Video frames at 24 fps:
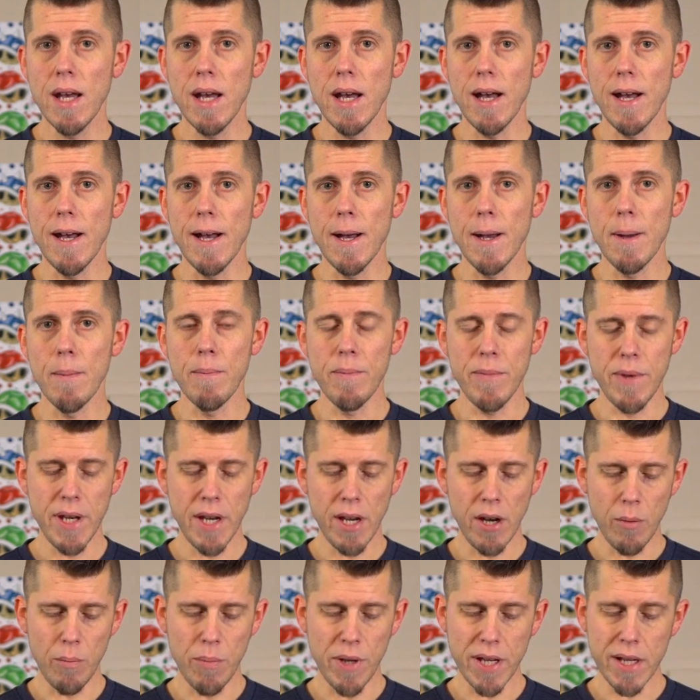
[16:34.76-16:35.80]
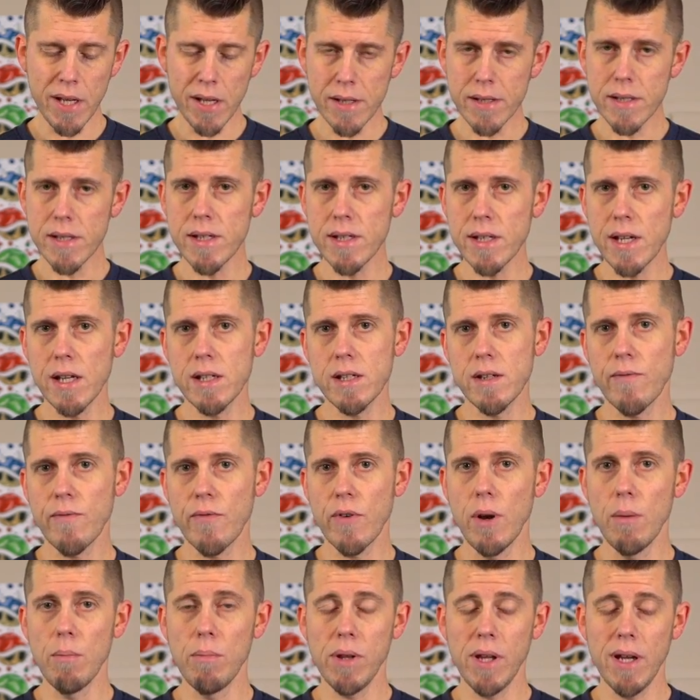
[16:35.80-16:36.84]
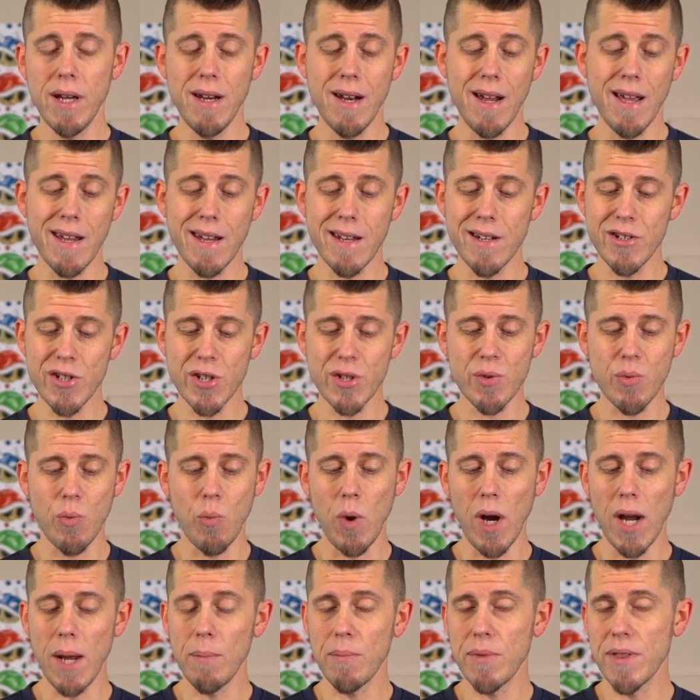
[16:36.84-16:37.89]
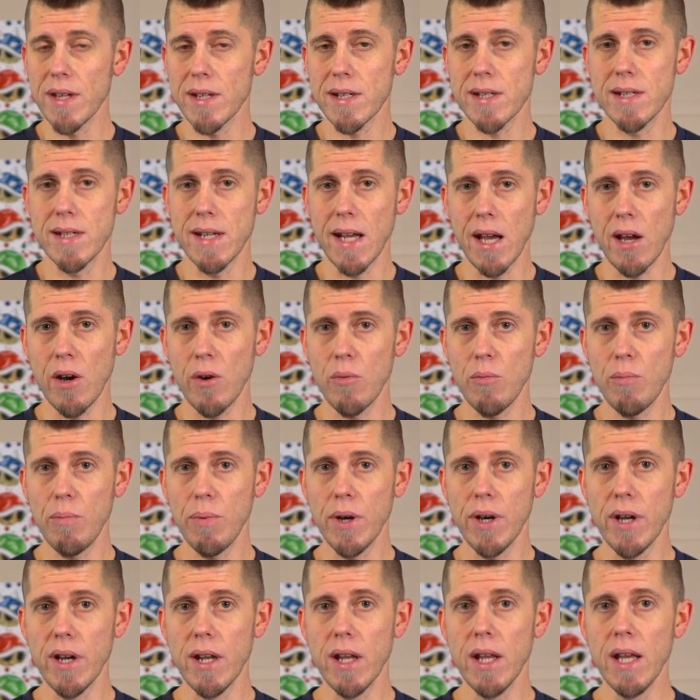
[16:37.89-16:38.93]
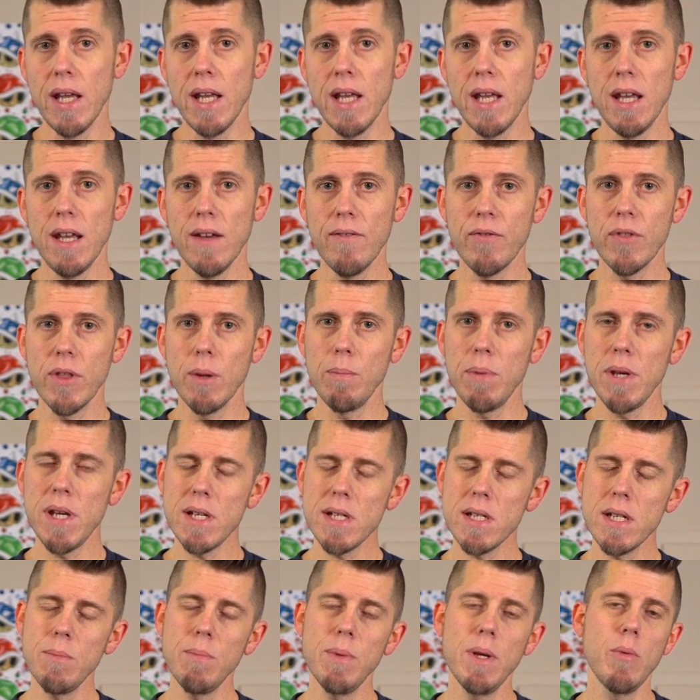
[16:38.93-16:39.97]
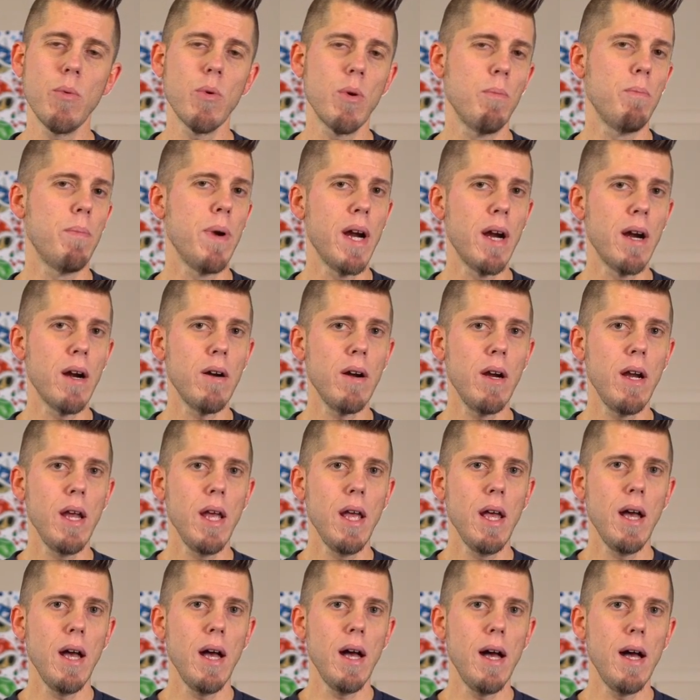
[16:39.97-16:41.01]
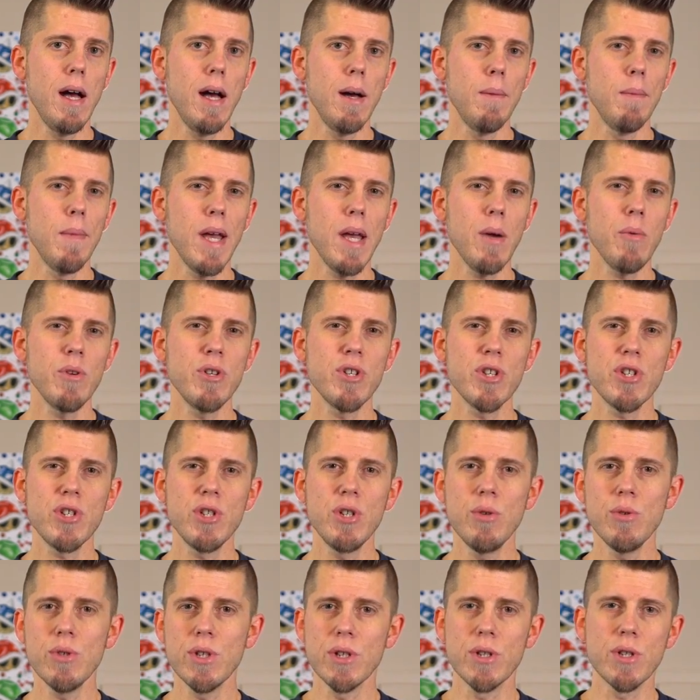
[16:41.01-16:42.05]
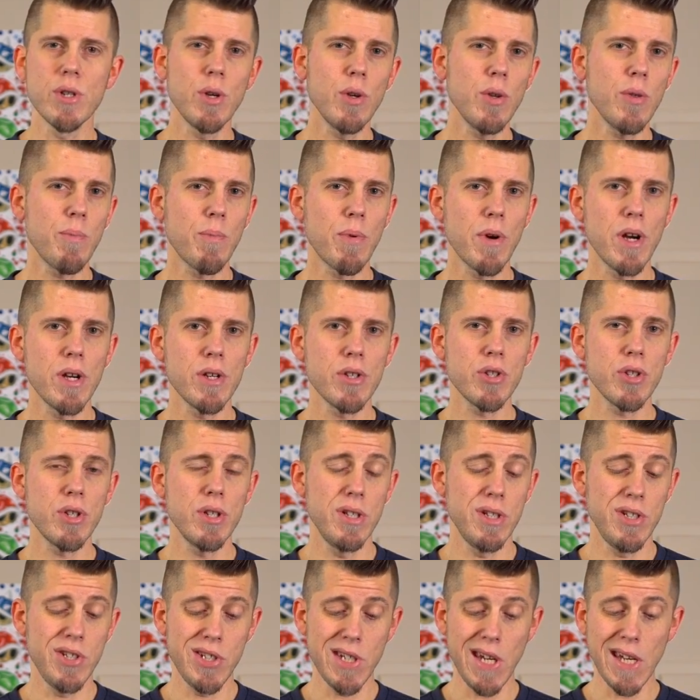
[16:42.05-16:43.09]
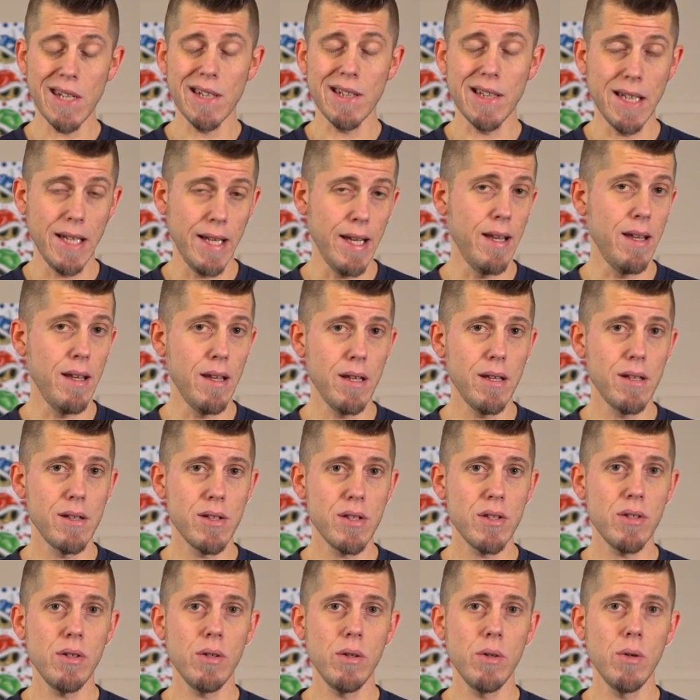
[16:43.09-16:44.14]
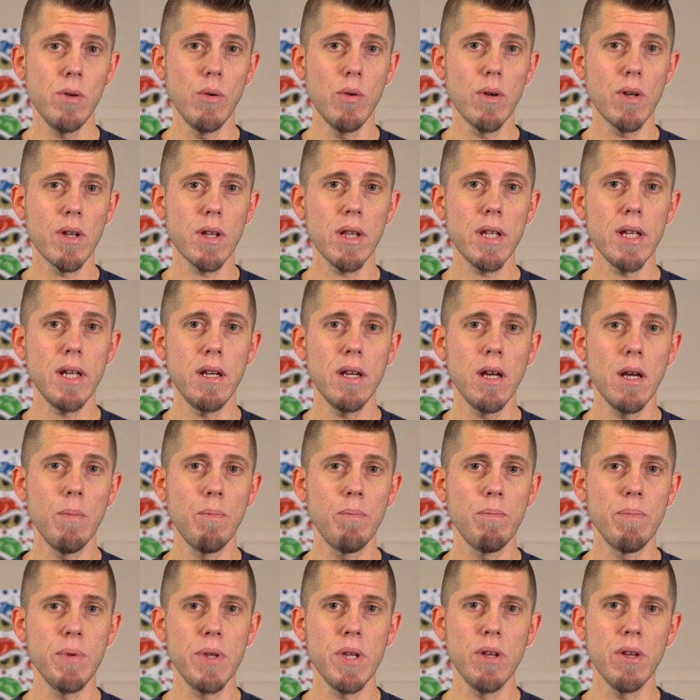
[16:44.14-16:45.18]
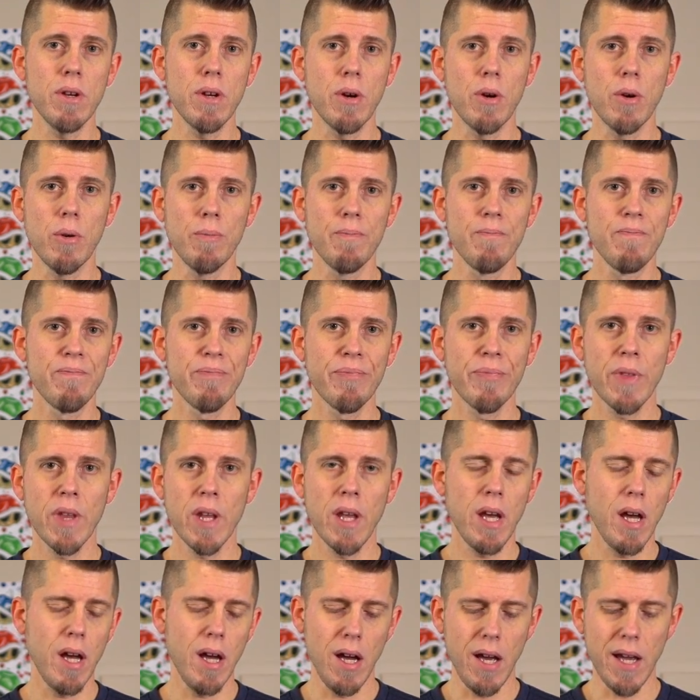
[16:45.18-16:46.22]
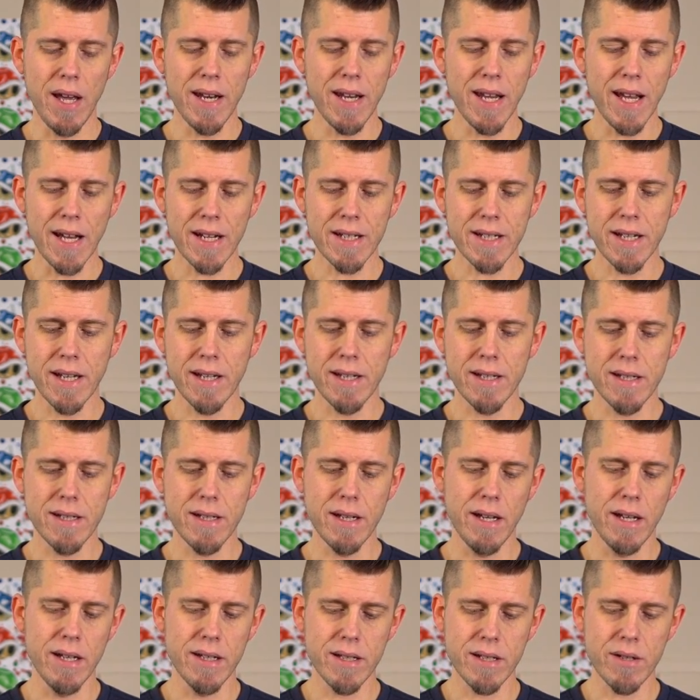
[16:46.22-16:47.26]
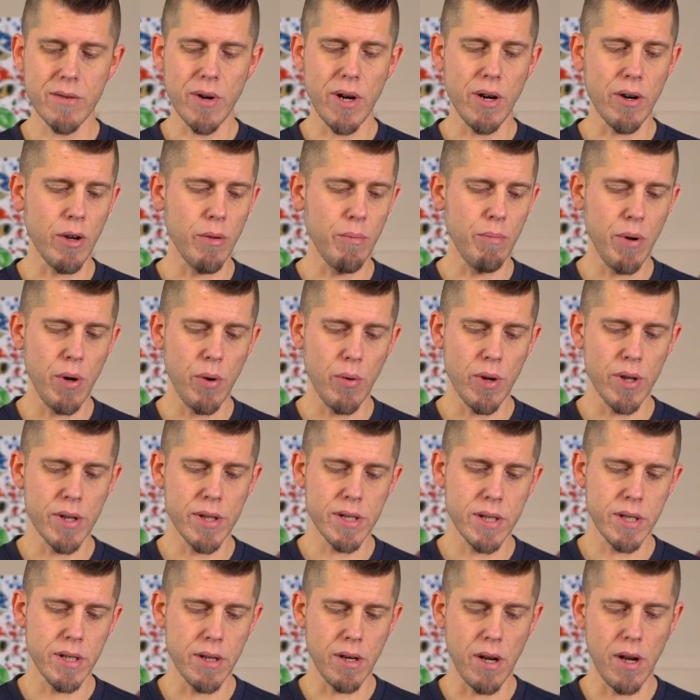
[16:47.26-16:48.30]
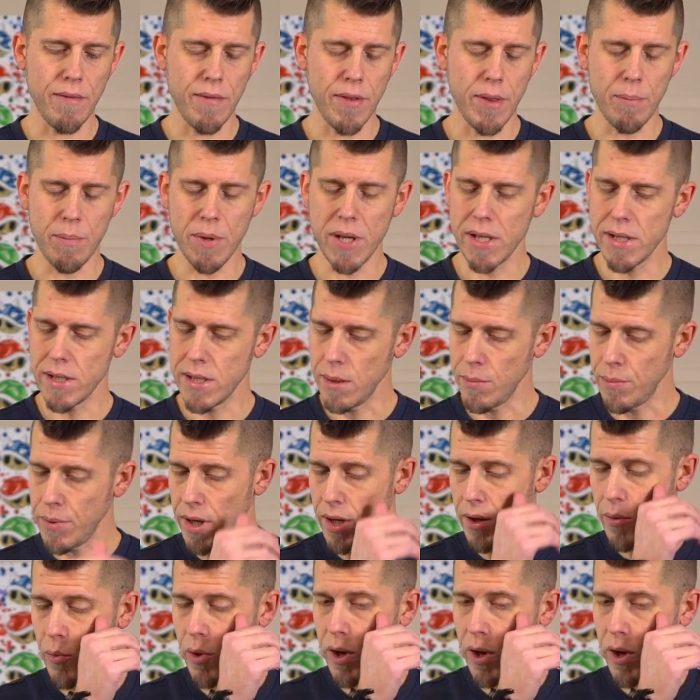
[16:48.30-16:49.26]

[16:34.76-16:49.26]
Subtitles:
Now, because this has a front plate, I can just wipe this down, but if the PCB were bare, I would just use a toothbrush gently to clean up, any excess dust around components and off of the PCB and